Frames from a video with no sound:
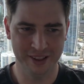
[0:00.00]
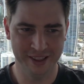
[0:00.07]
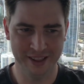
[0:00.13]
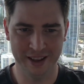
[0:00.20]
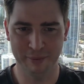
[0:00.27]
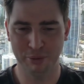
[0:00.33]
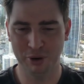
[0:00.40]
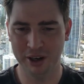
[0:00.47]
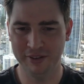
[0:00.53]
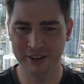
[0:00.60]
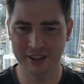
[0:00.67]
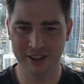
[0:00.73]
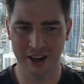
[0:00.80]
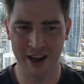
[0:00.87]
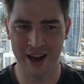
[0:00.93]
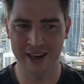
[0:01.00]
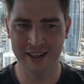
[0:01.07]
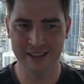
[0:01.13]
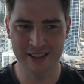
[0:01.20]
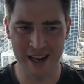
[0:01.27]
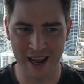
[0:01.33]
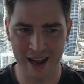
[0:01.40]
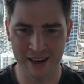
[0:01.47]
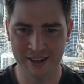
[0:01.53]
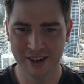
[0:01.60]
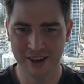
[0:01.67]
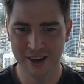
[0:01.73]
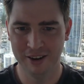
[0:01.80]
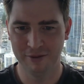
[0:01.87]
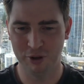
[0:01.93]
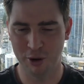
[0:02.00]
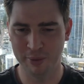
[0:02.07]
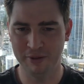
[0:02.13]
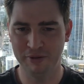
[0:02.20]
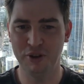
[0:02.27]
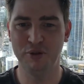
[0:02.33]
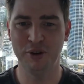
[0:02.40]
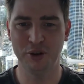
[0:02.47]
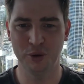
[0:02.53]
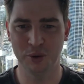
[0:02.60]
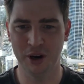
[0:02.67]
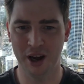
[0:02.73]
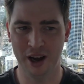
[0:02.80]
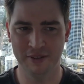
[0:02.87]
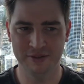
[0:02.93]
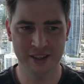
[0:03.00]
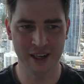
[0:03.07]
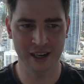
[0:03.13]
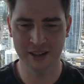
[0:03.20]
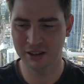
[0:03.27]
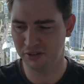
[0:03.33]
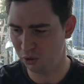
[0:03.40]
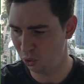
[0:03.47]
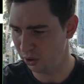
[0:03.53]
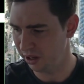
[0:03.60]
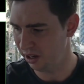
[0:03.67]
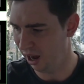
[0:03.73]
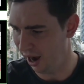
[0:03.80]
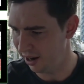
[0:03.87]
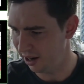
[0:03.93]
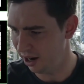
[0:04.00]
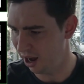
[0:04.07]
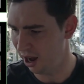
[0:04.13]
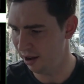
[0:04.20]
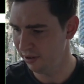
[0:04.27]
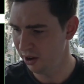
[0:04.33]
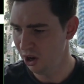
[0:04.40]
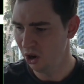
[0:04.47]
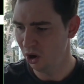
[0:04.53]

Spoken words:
their previous line down from the 52.5 down to 49.5.